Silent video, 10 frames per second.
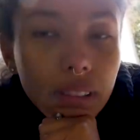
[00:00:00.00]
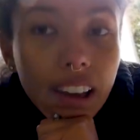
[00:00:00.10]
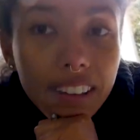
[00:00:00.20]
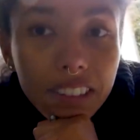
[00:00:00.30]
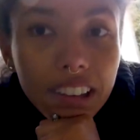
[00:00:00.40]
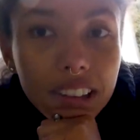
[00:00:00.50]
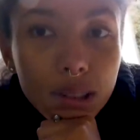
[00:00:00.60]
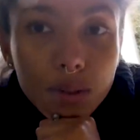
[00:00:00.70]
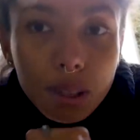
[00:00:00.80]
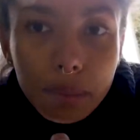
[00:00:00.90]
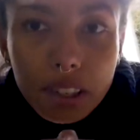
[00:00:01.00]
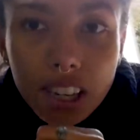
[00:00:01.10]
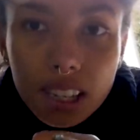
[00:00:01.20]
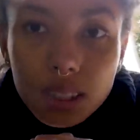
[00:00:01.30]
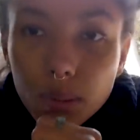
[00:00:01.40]
I feel like this is really my
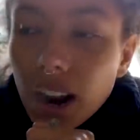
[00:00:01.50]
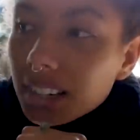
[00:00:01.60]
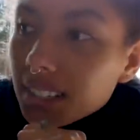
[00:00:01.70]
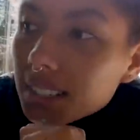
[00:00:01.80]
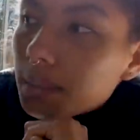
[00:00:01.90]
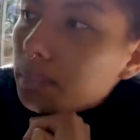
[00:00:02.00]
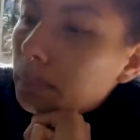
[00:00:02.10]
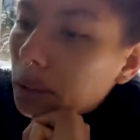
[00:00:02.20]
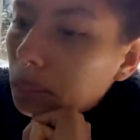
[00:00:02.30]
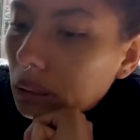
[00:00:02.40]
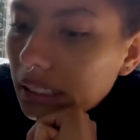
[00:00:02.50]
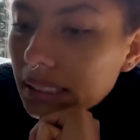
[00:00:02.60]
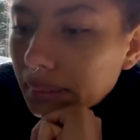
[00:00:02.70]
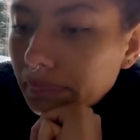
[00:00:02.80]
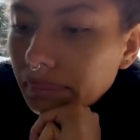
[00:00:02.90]
chance to practice
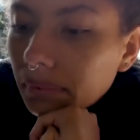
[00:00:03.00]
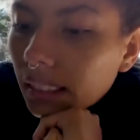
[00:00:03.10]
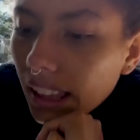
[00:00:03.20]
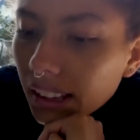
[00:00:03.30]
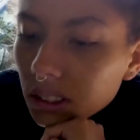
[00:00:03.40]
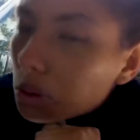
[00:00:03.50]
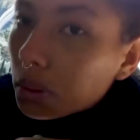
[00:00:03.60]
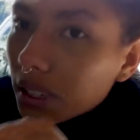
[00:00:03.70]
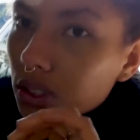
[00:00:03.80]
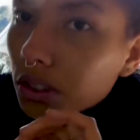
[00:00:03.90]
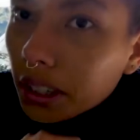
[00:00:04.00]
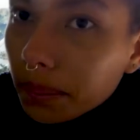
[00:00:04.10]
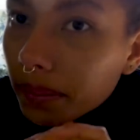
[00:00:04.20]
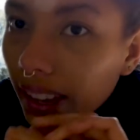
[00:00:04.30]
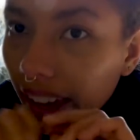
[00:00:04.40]
minimalism, like, to an
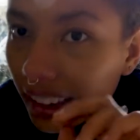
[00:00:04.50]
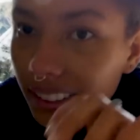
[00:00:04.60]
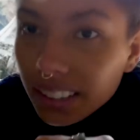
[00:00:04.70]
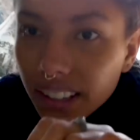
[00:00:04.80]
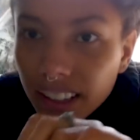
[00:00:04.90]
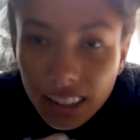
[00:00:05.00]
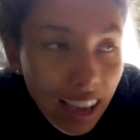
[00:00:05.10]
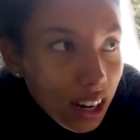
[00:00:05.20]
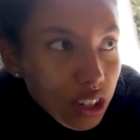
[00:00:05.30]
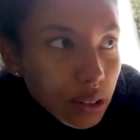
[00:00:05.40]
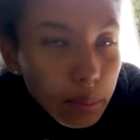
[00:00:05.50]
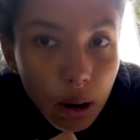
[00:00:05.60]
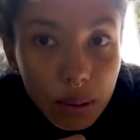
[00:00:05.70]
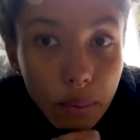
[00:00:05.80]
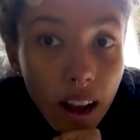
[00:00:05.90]
extreme, and kind of show the
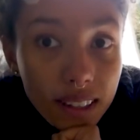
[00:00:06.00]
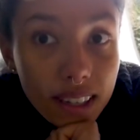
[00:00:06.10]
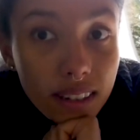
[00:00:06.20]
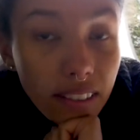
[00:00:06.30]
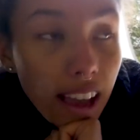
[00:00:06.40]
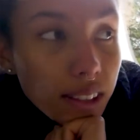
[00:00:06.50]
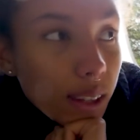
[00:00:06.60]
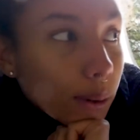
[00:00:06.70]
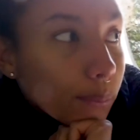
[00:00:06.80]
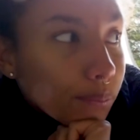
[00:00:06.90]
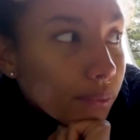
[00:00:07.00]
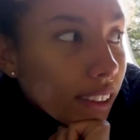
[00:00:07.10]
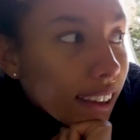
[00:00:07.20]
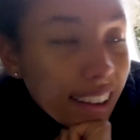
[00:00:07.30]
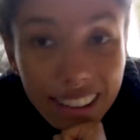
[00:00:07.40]
process of that. So
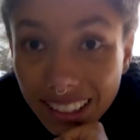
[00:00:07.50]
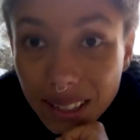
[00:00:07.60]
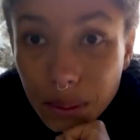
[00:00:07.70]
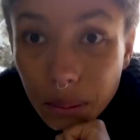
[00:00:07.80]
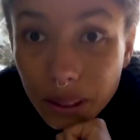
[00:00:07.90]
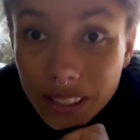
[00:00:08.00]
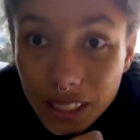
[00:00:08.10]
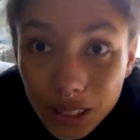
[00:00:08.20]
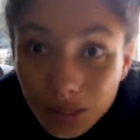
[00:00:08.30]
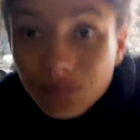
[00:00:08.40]
that is what we're going to do.